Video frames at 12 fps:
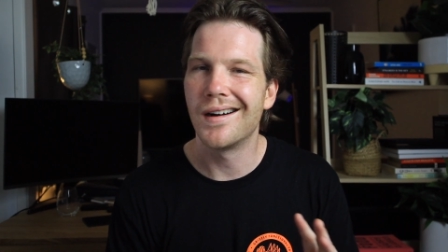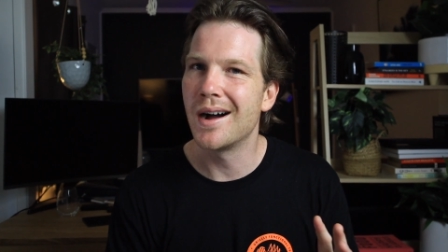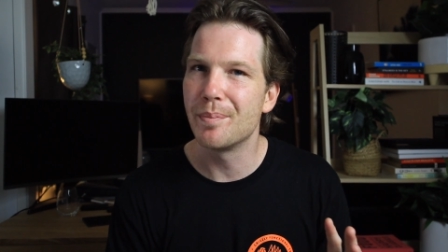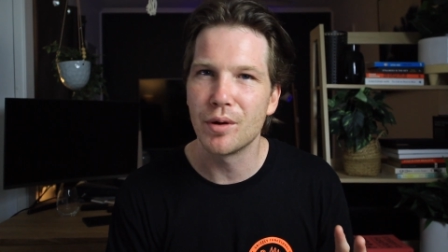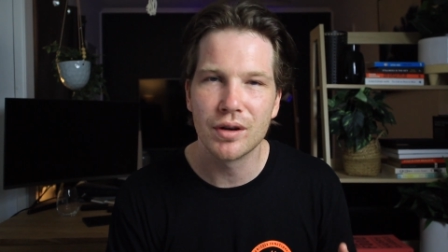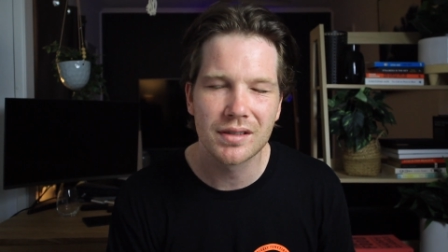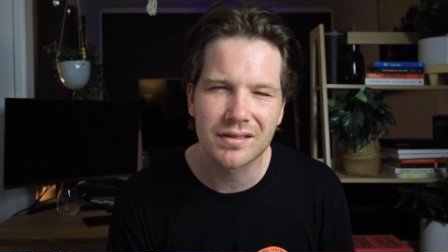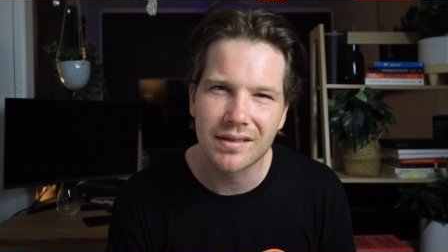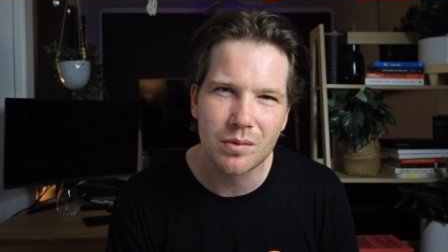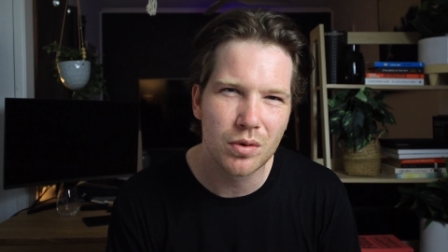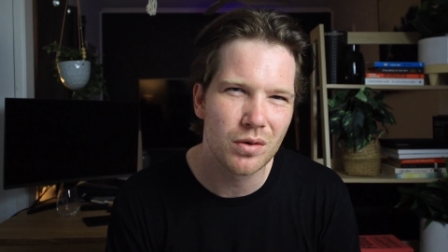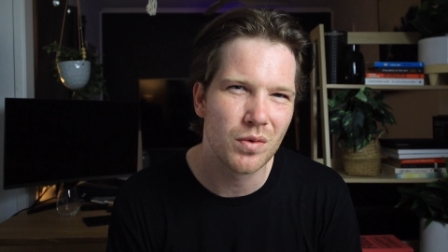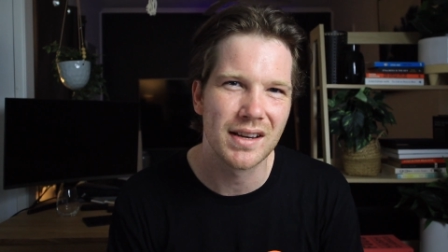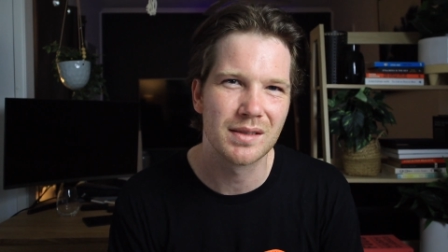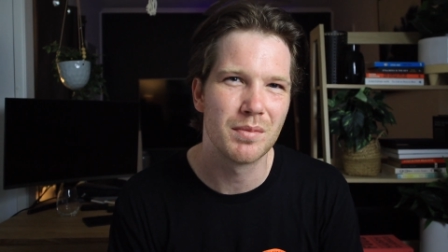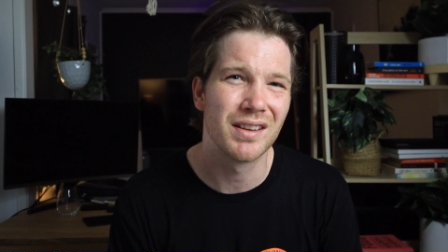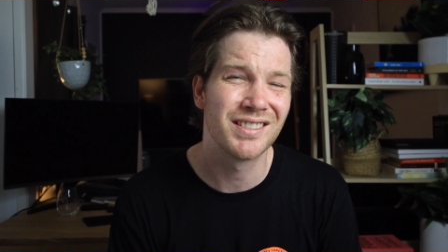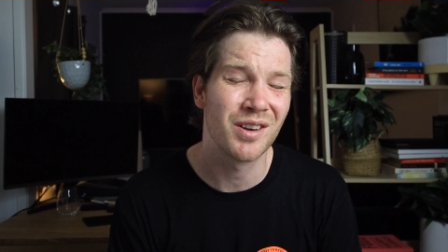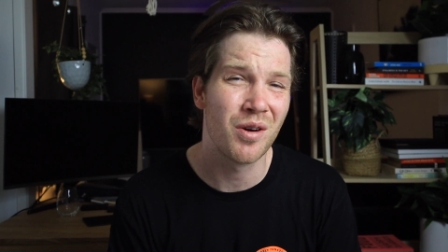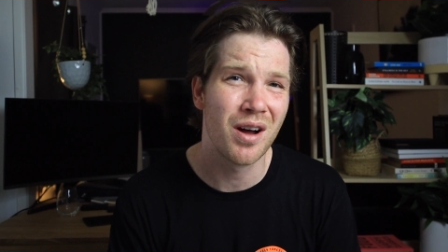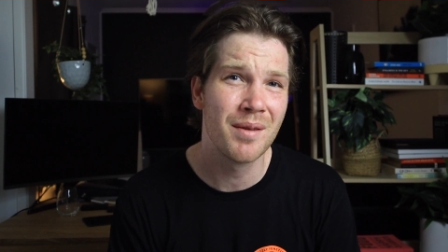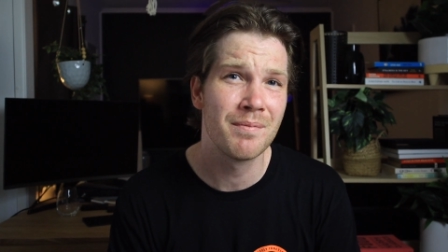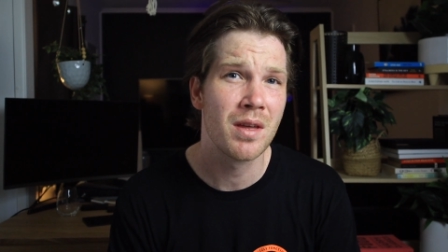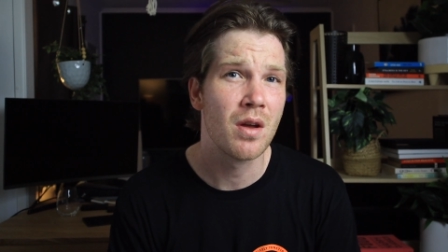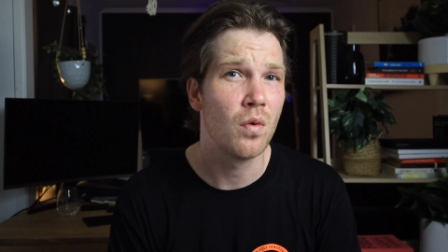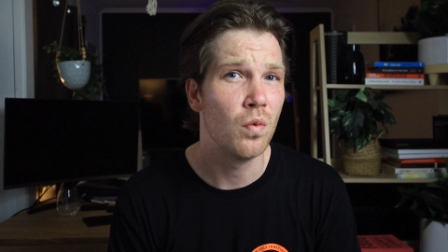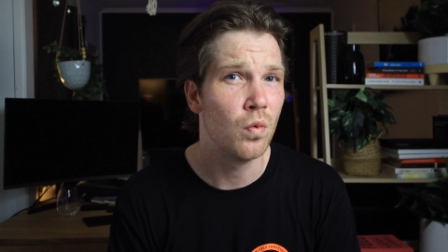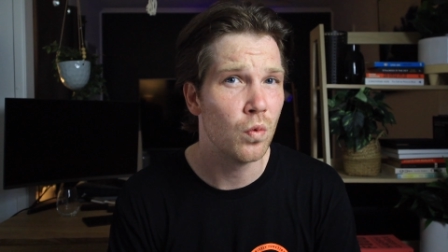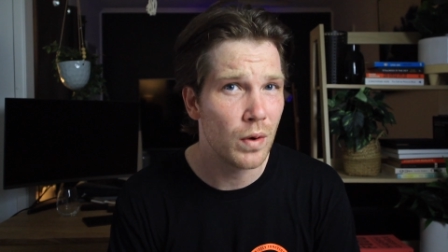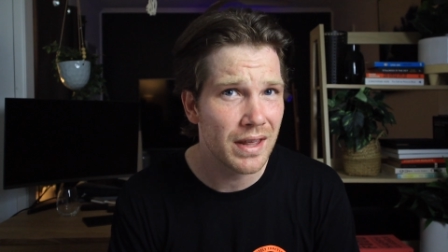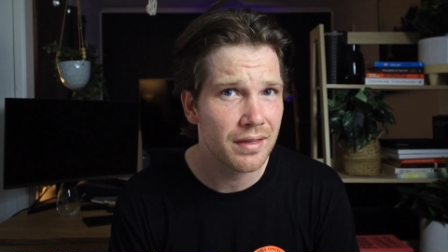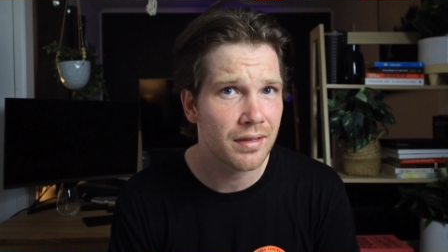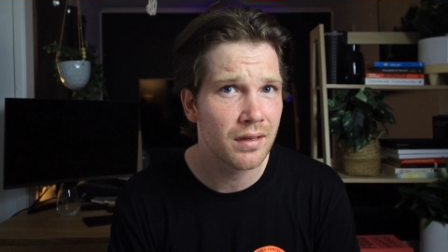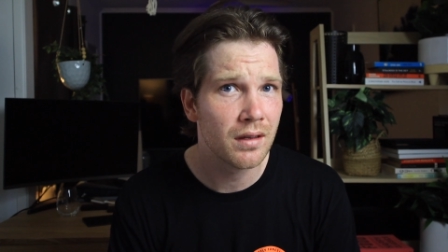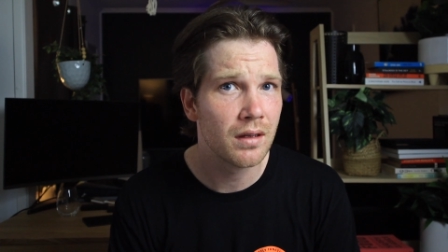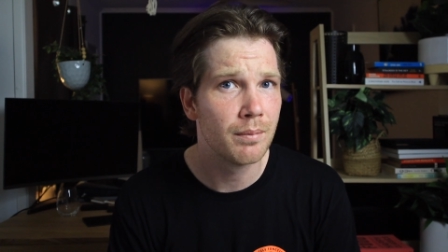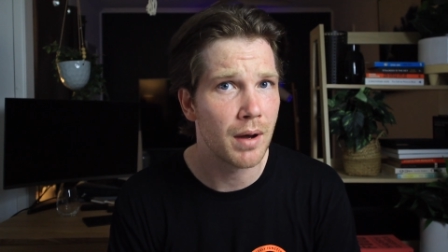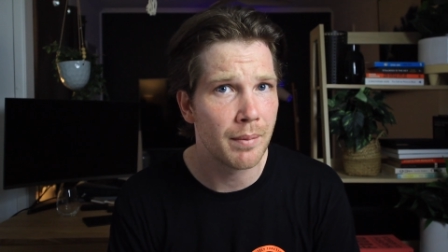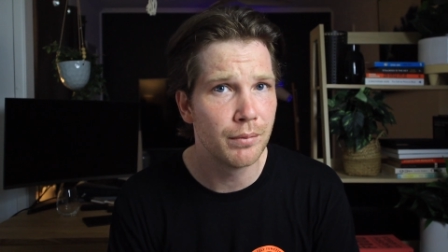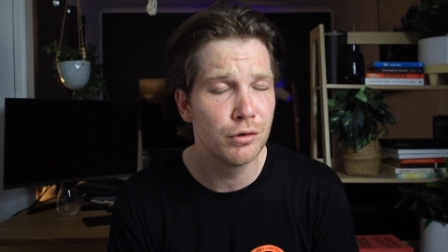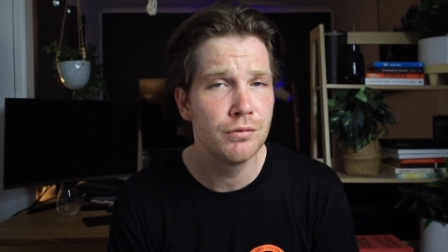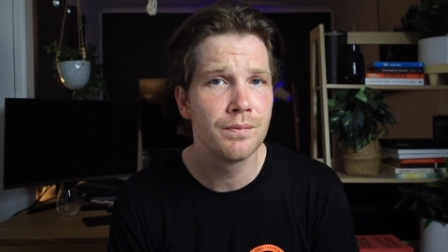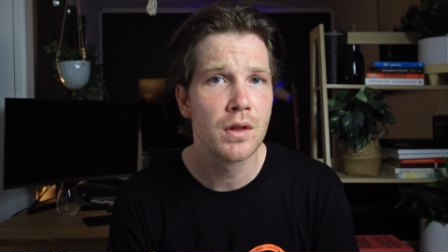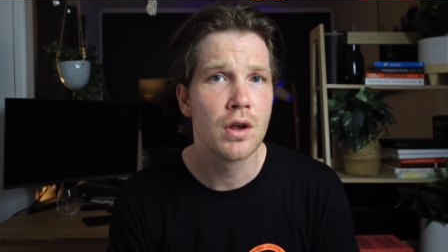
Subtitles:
I personally wouldn't waste my time with Bumble.